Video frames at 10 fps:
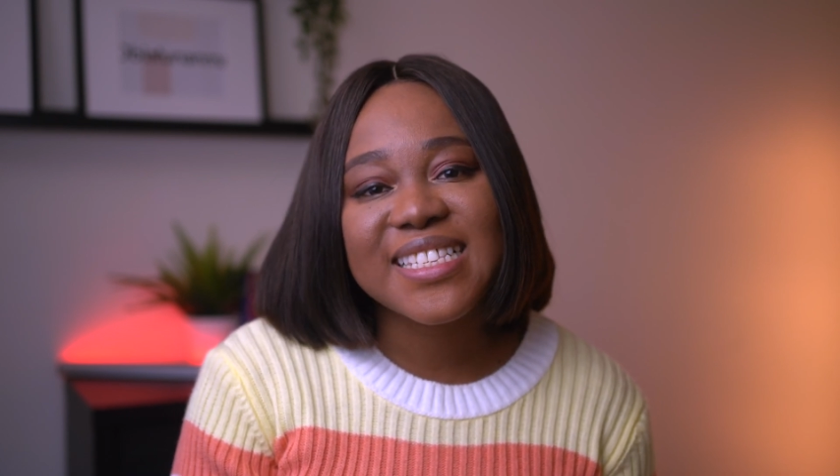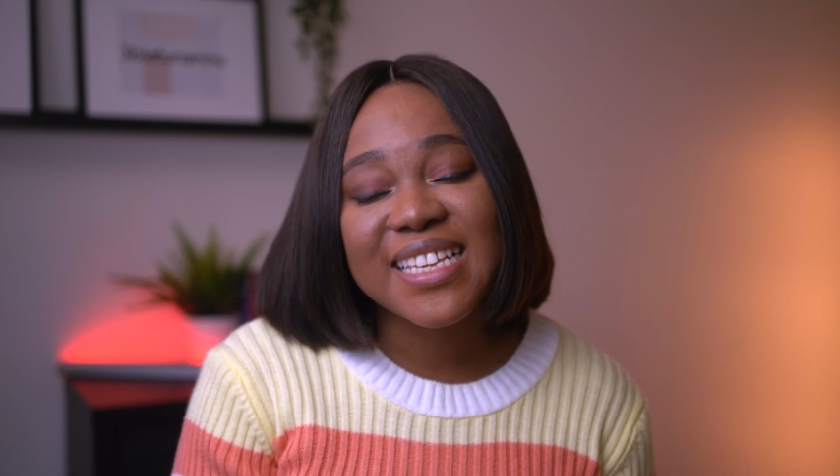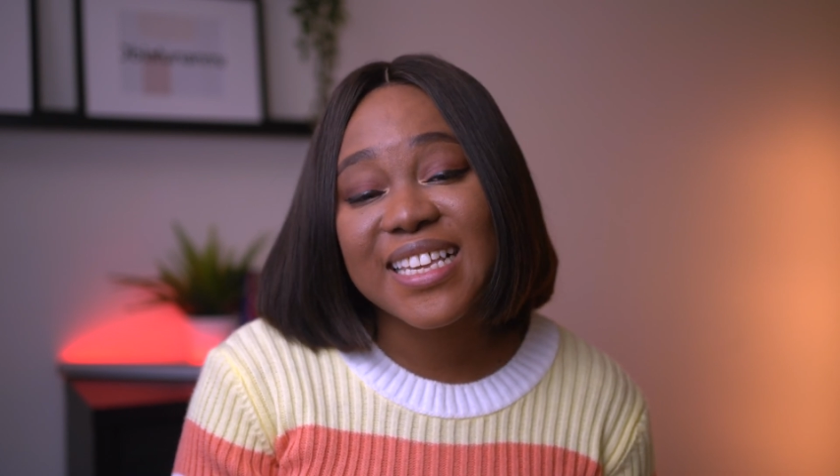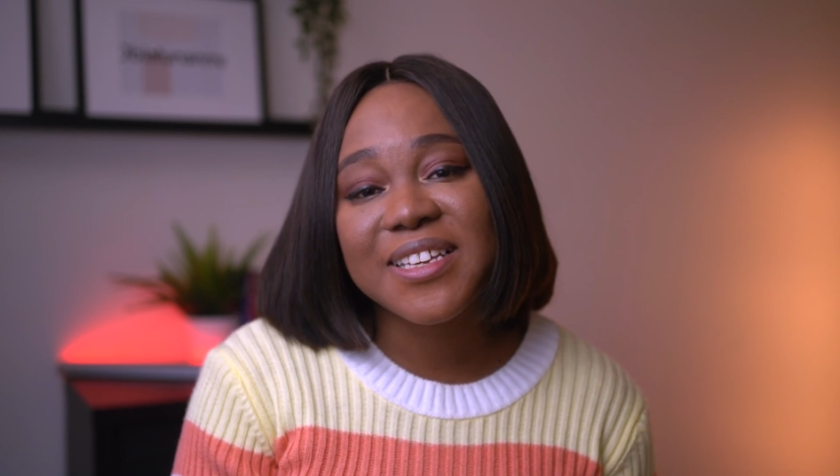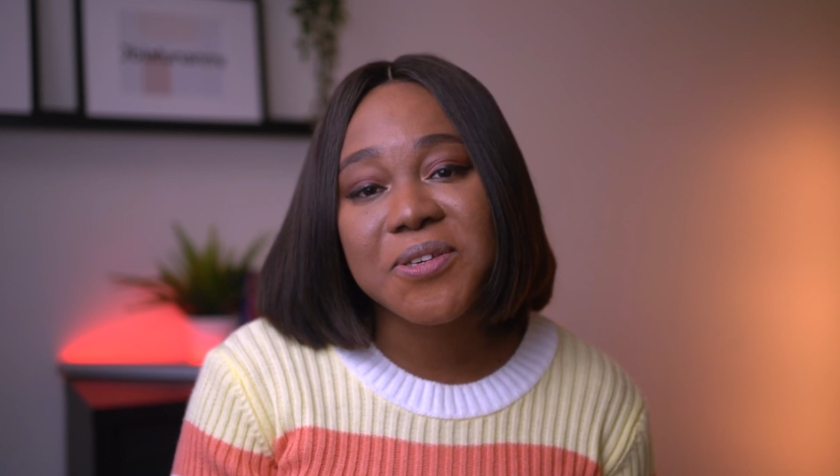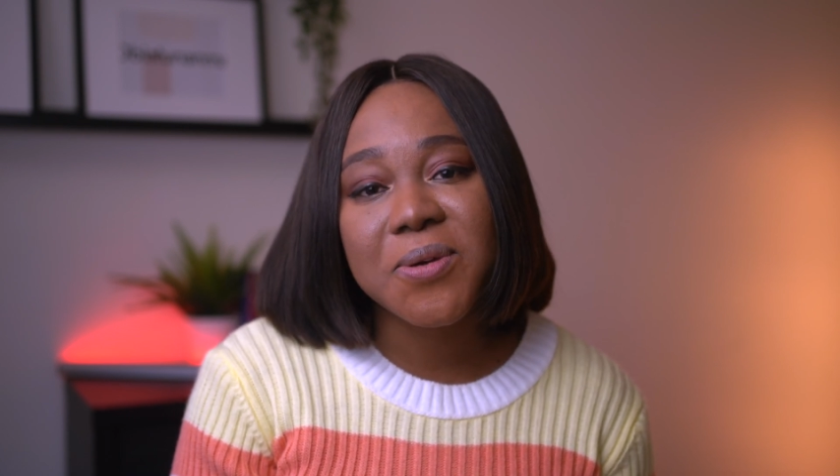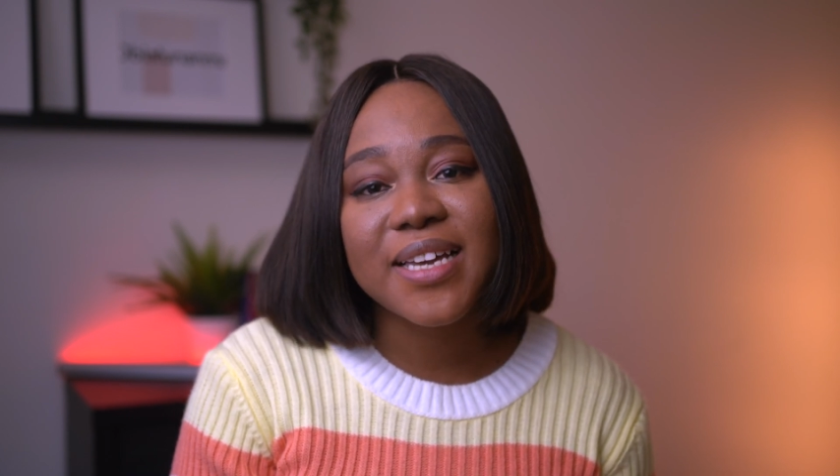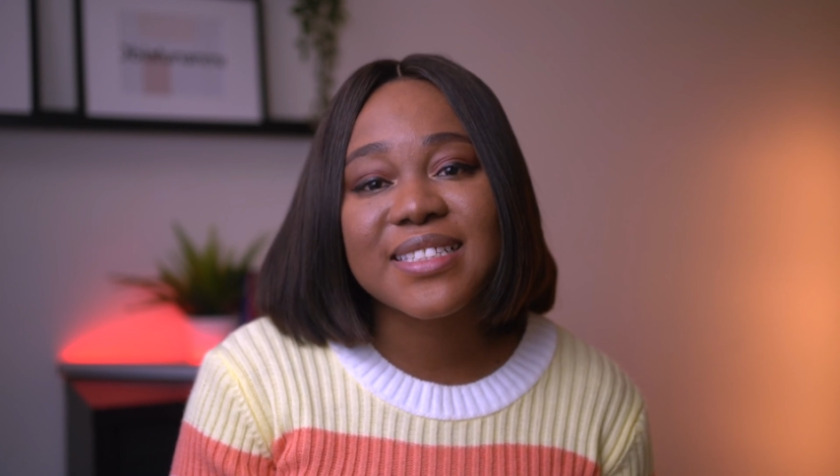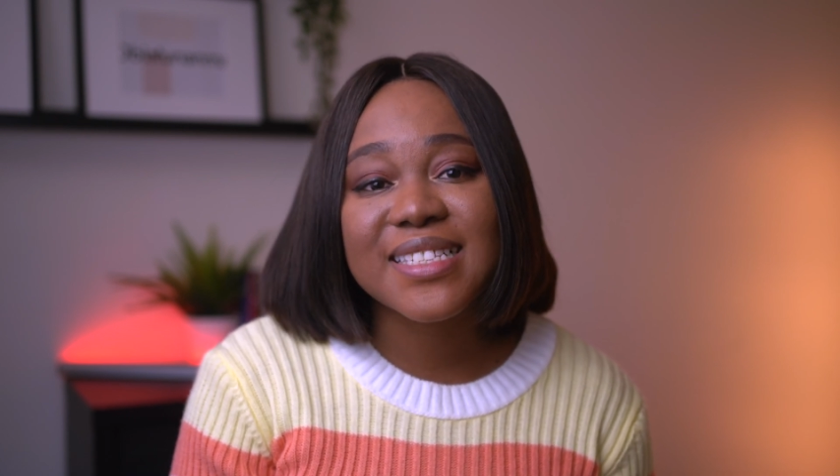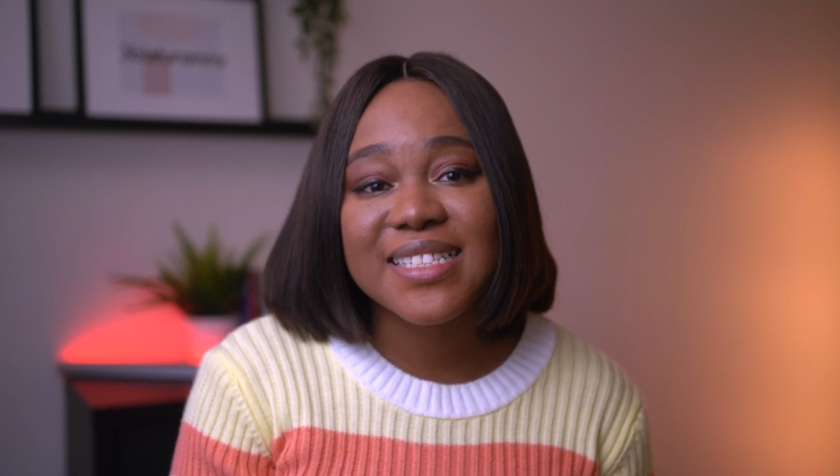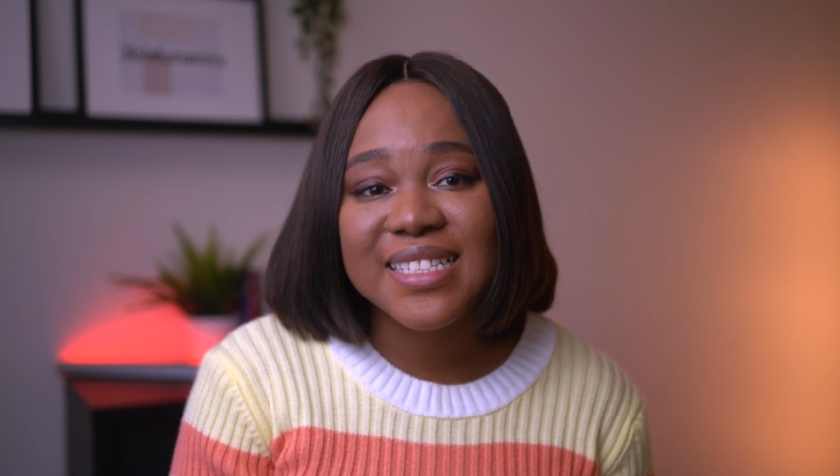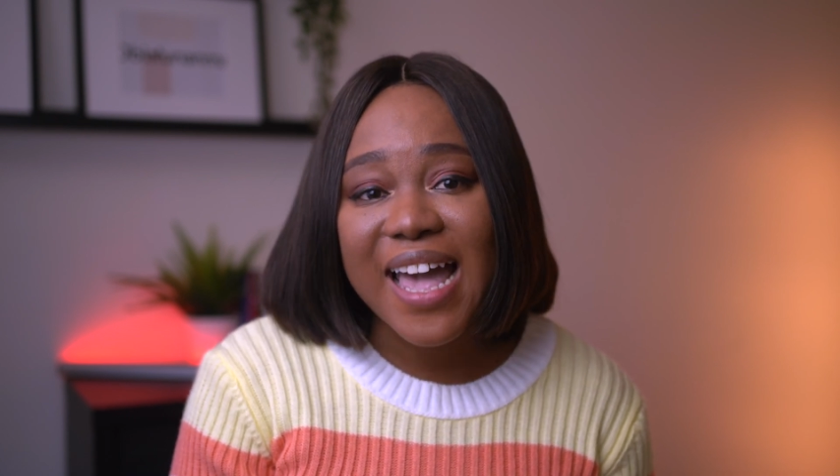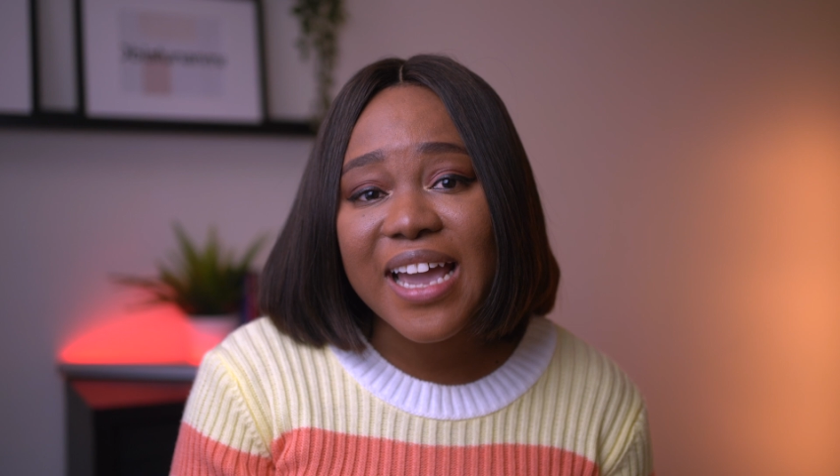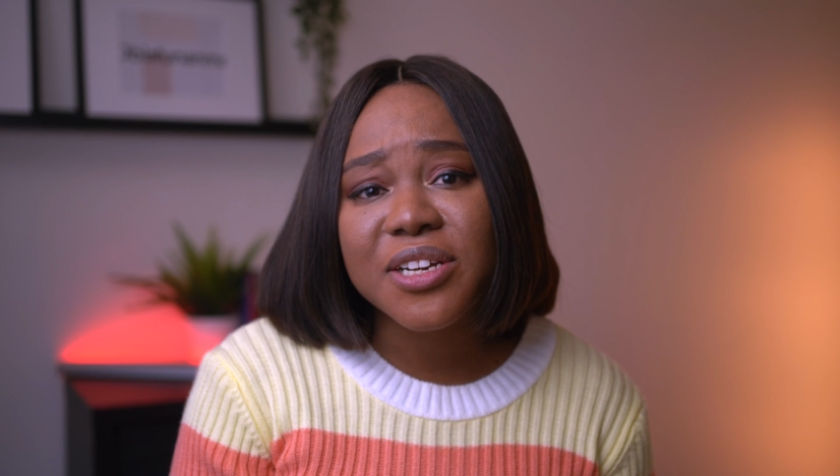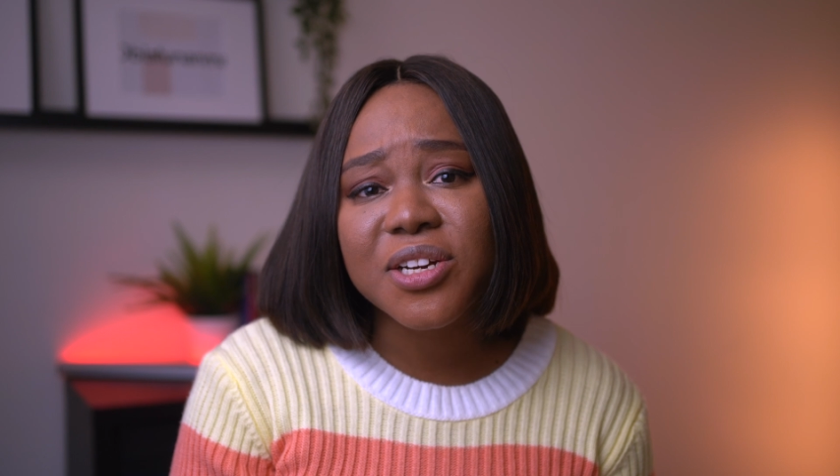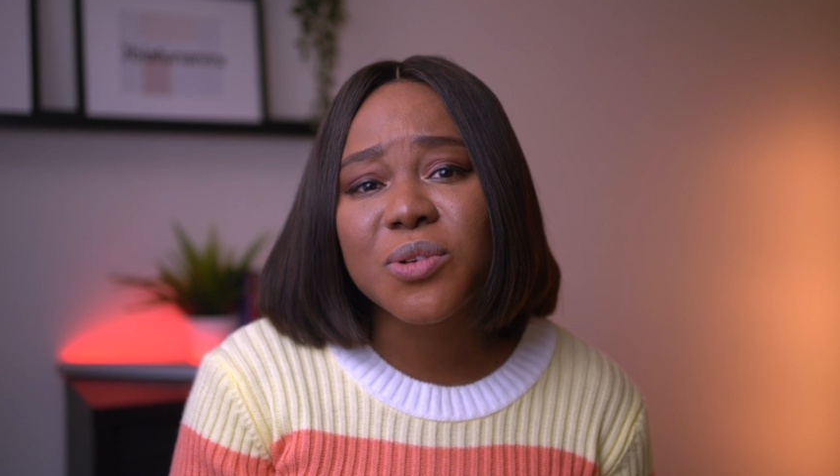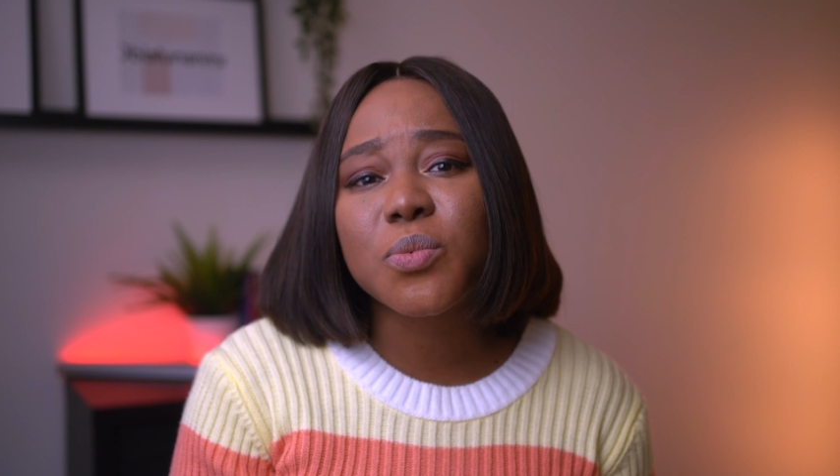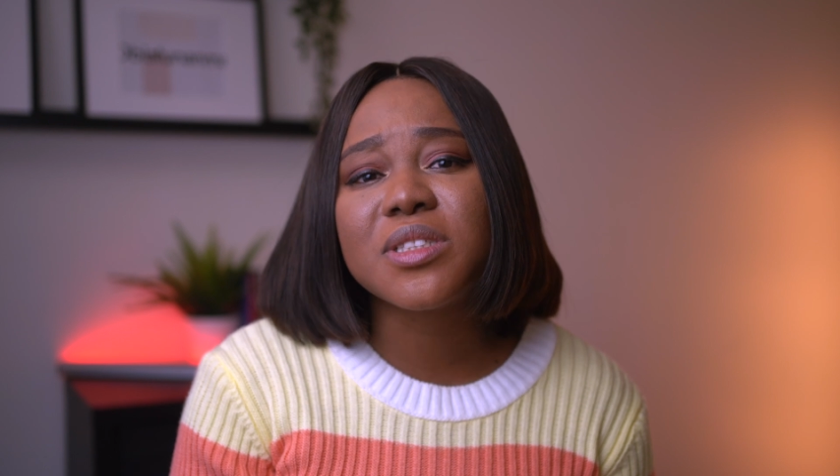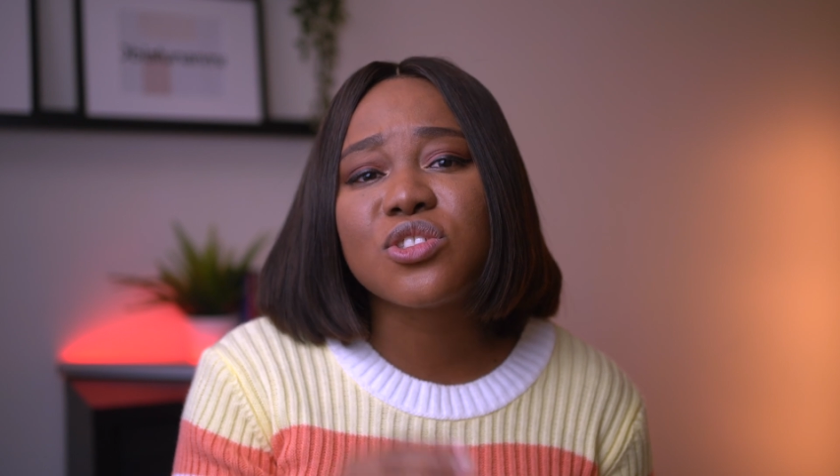seeking a UX designer with